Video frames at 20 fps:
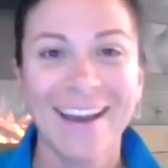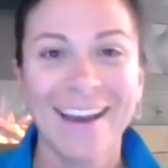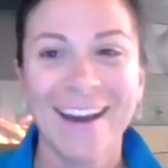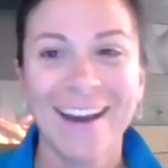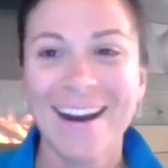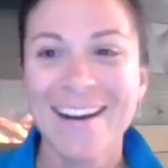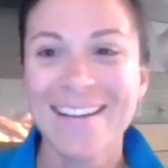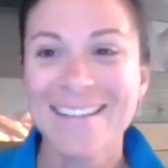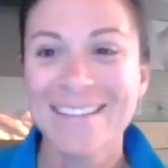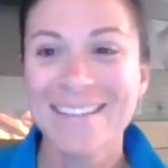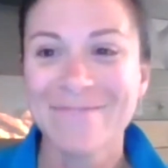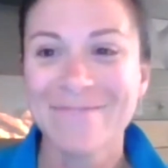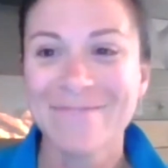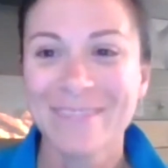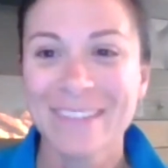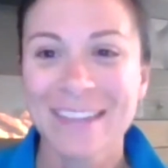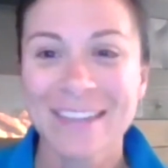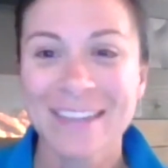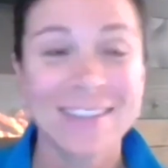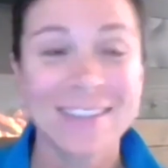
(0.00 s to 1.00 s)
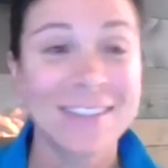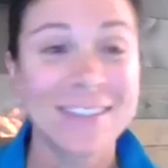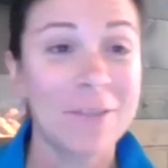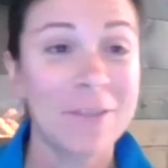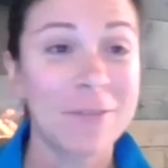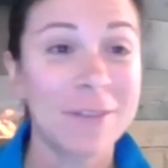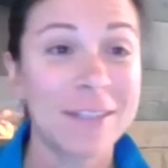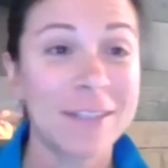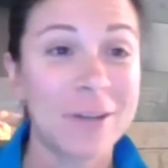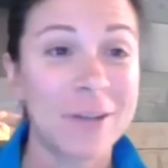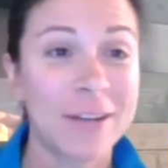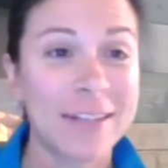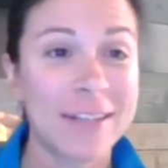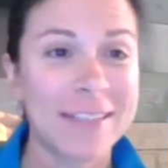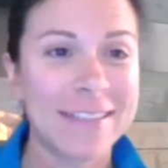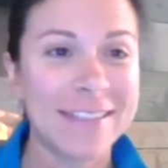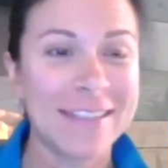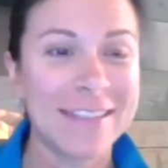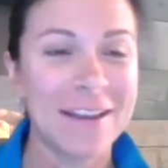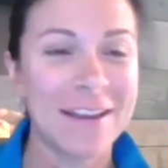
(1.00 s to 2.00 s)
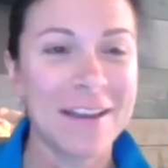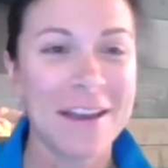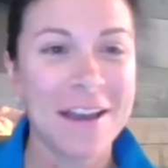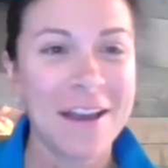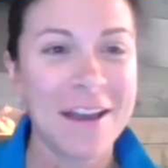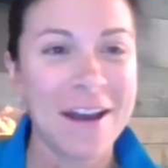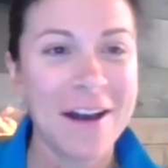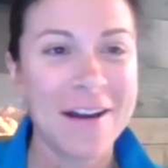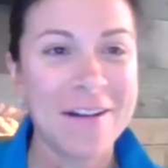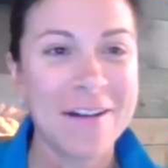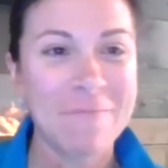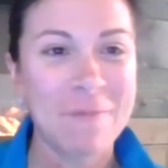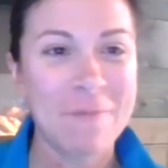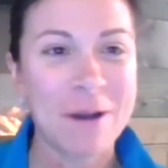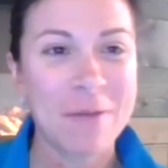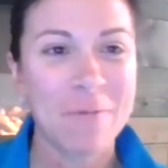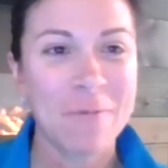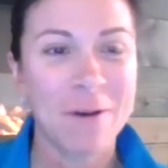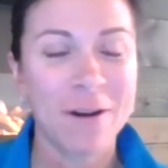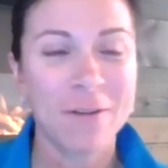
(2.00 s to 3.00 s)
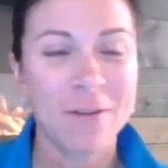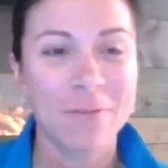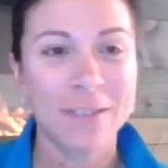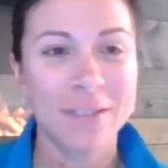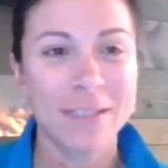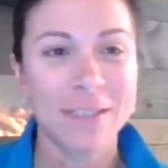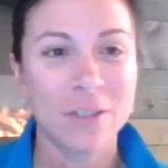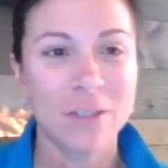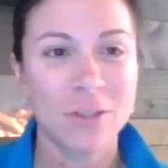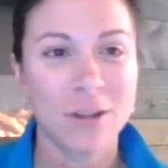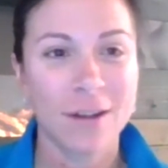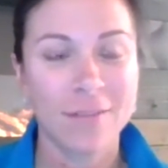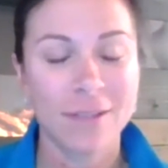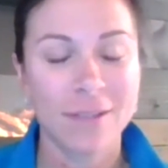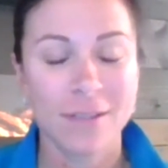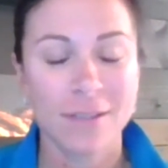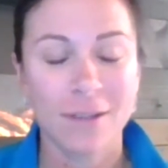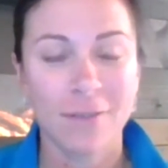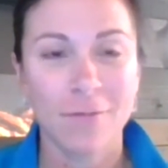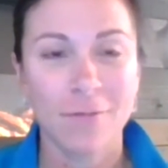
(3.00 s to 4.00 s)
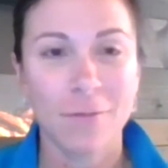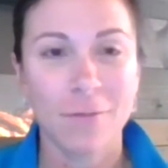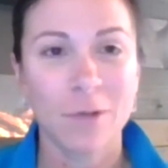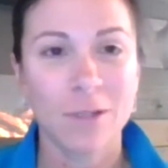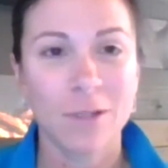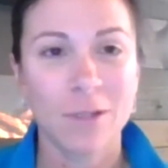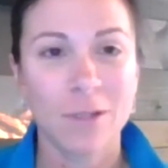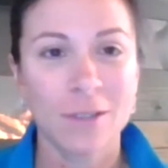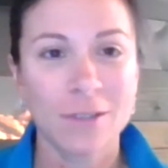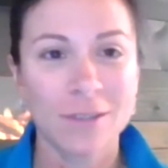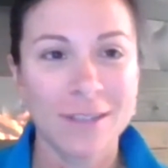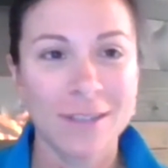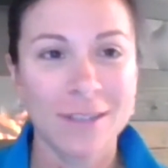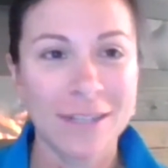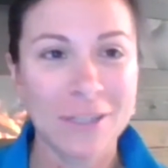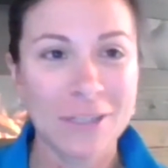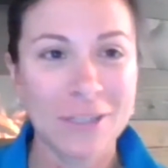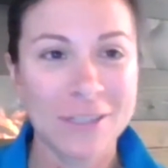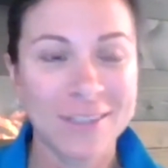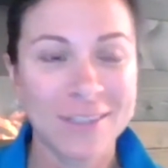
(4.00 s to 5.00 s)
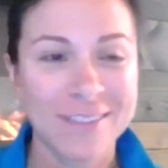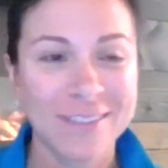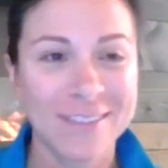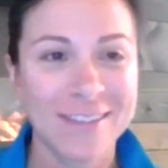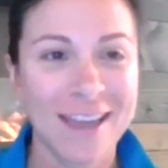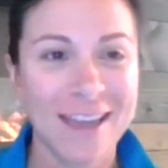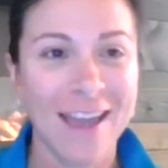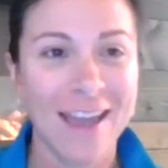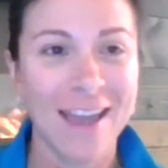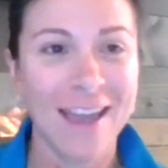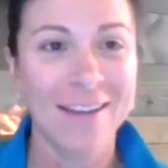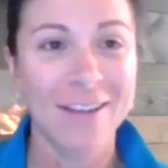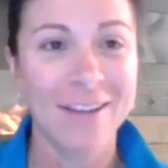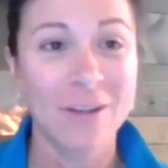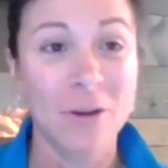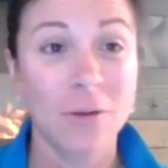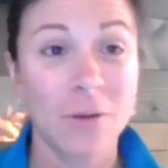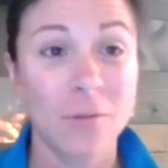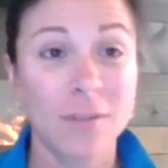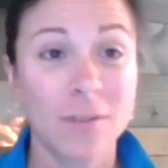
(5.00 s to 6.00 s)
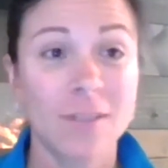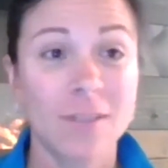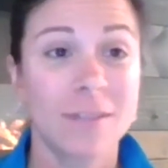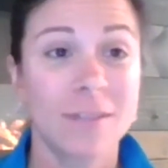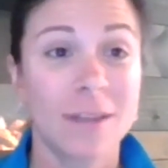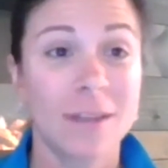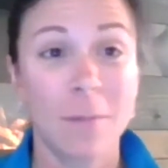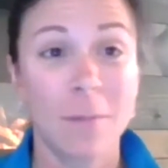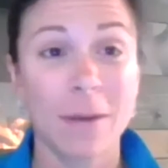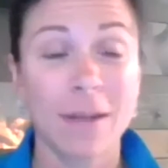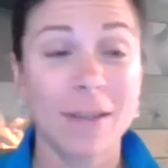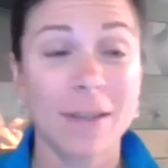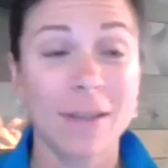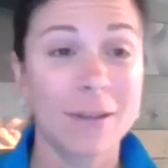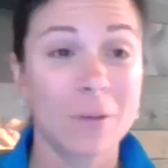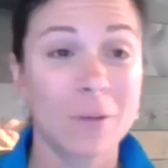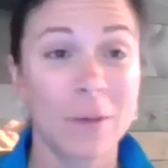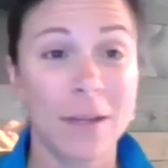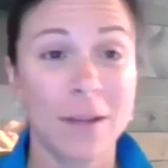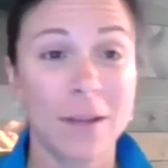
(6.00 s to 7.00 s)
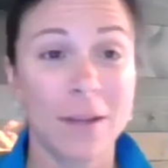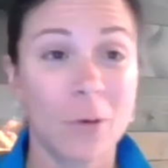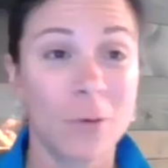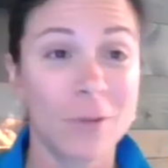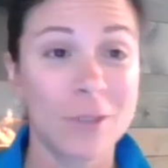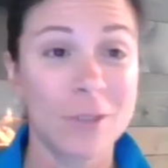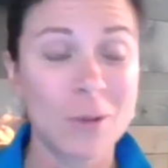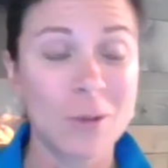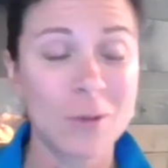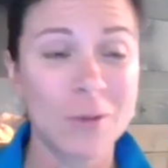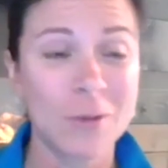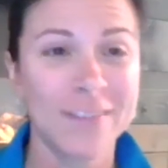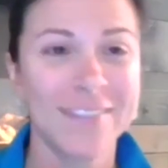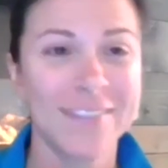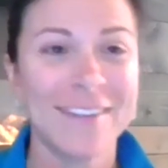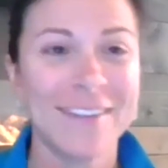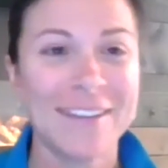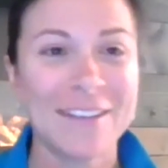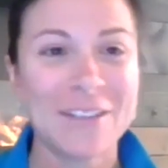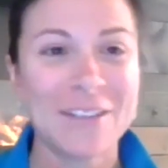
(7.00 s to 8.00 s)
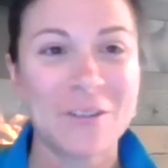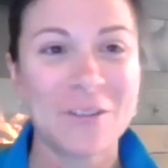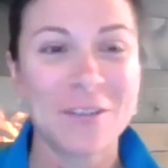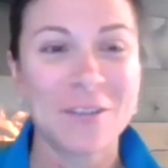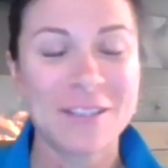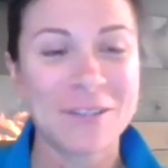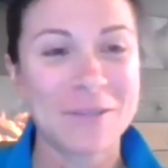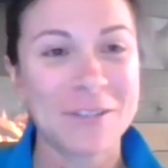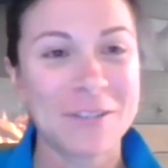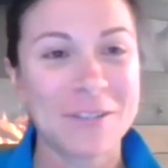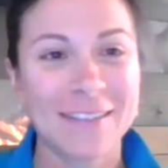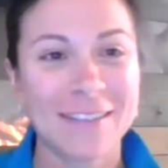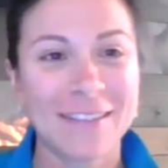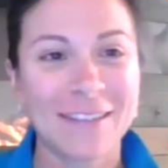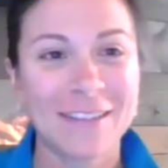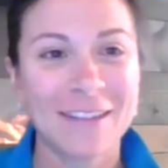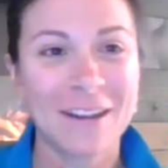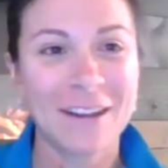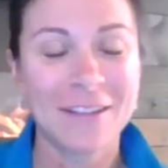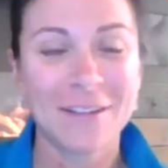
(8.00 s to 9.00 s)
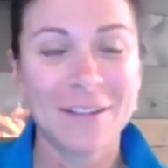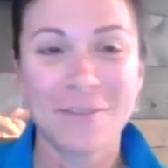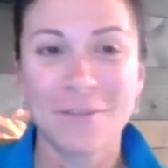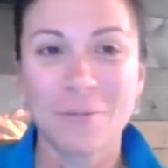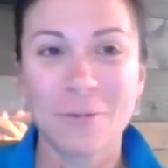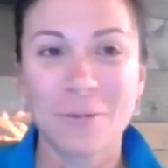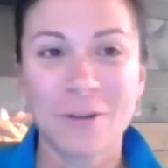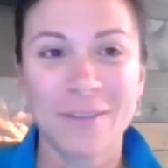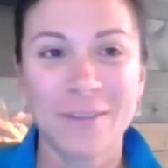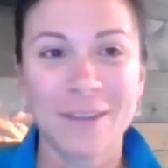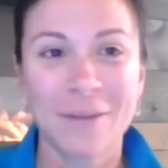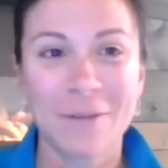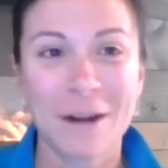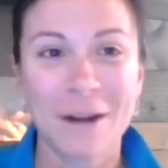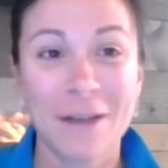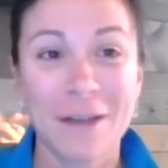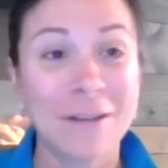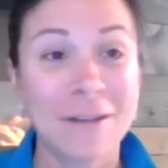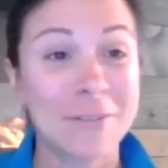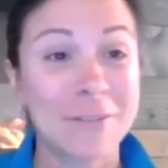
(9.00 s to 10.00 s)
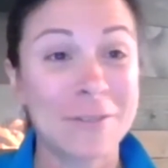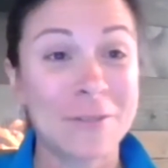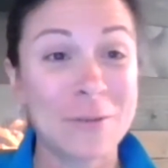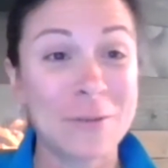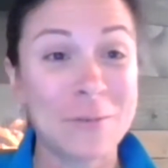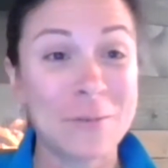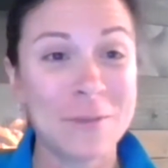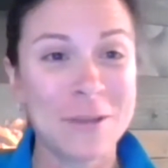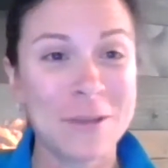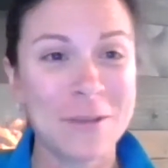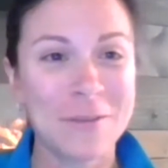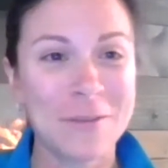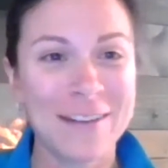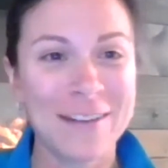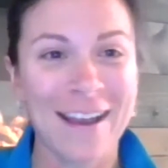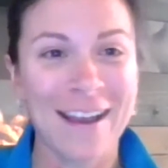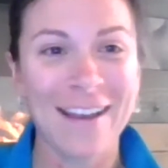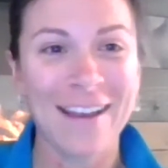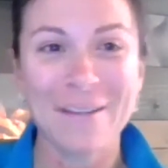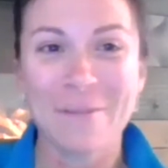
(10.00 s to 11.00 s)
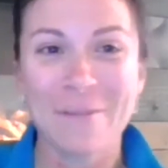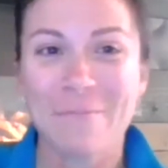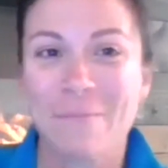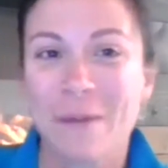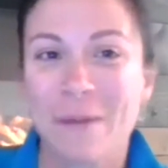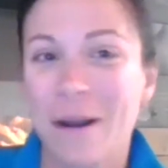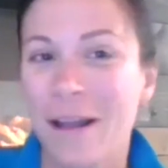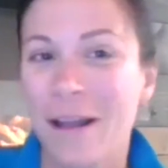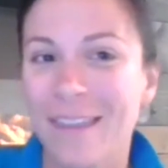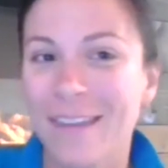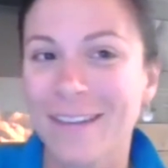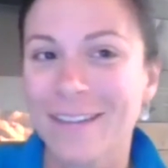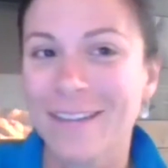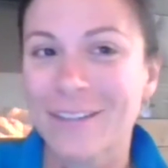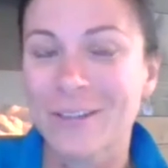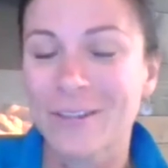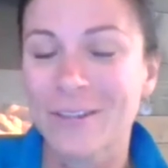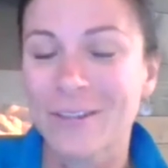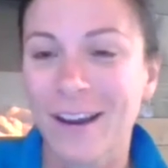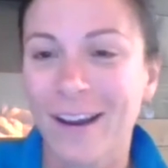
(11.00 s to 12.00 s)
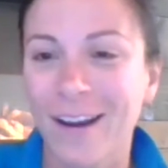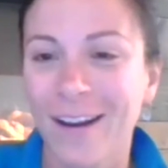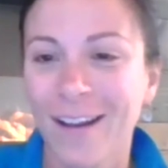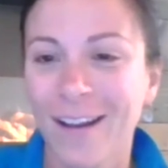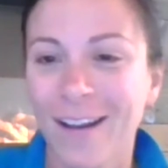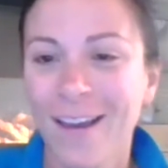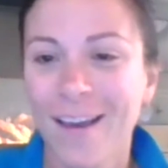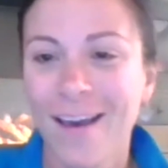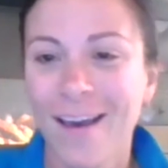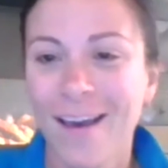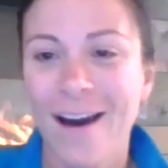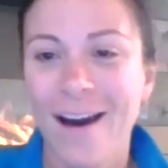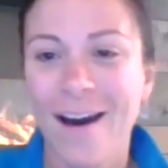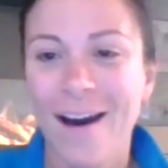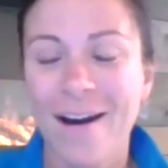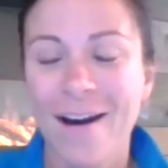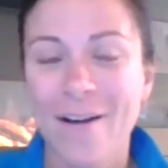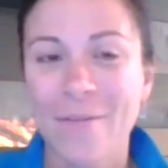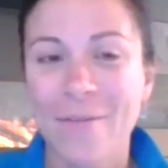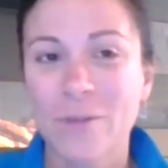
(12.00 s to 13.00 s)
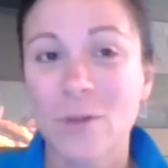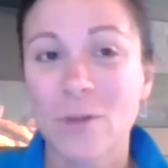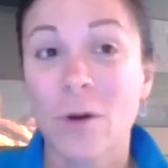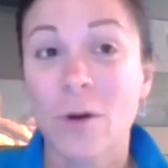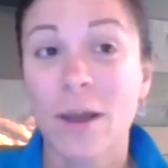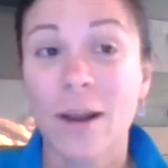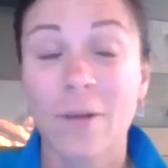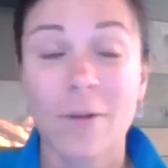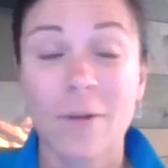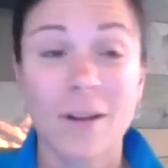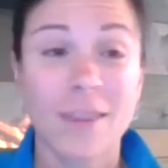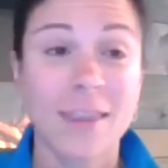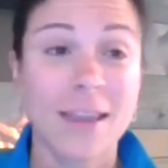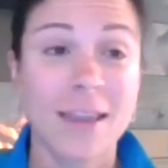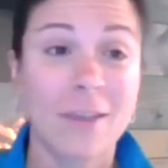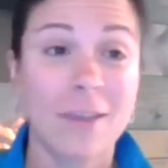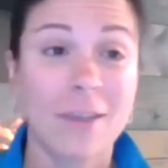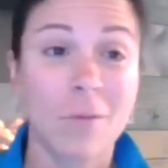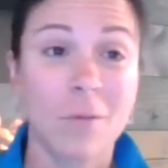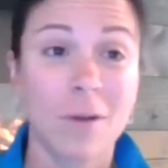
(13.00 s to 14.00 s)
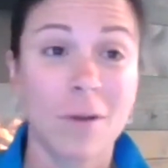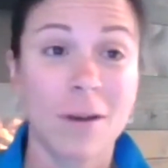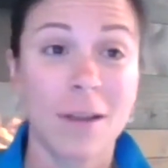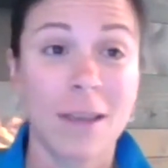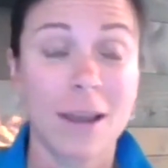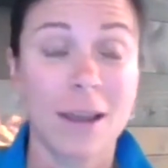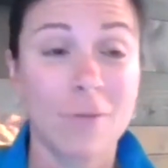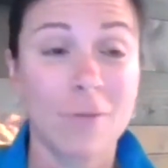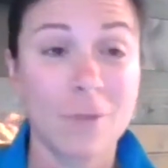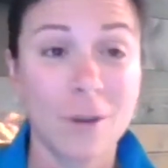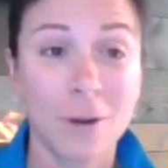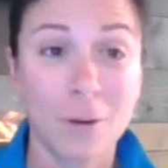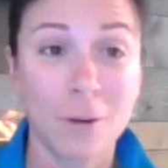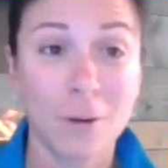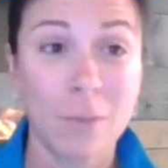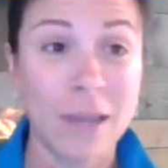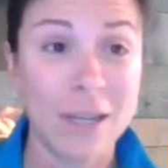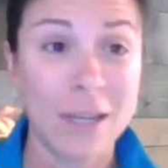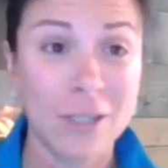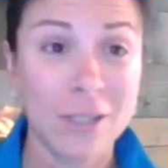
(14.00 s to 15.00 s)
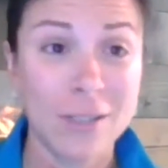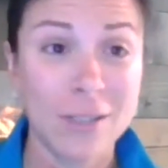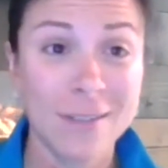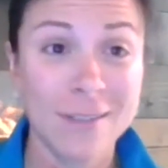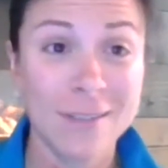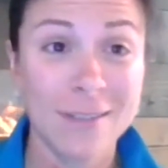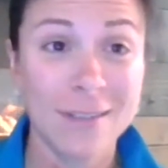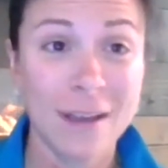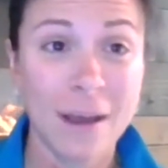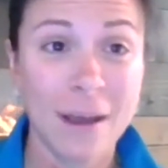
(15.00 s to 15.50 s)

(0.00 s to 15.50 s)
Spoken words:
It's definitely crazy. Whitewater really strives itself on personal connections and, you know, stepping a little bit old school. So this is really a different world that we're having a Zoom Q&A, but I think it's great. And I want to thank everyone again for your patience.